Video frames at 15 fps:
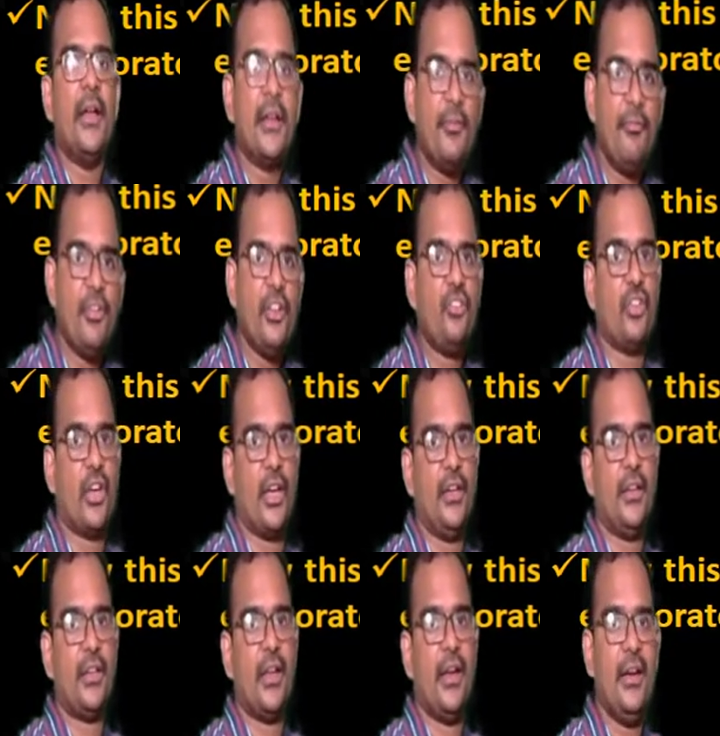
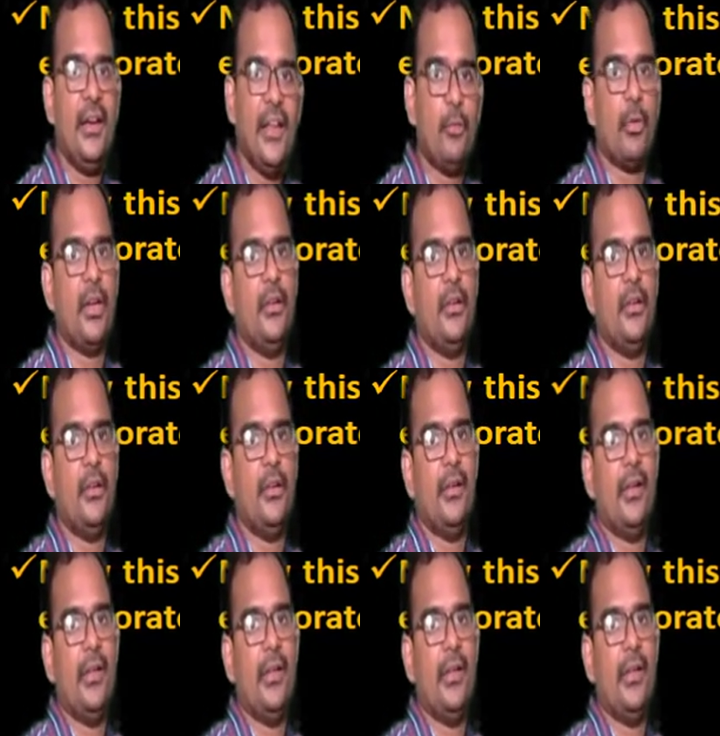refrigerant liquid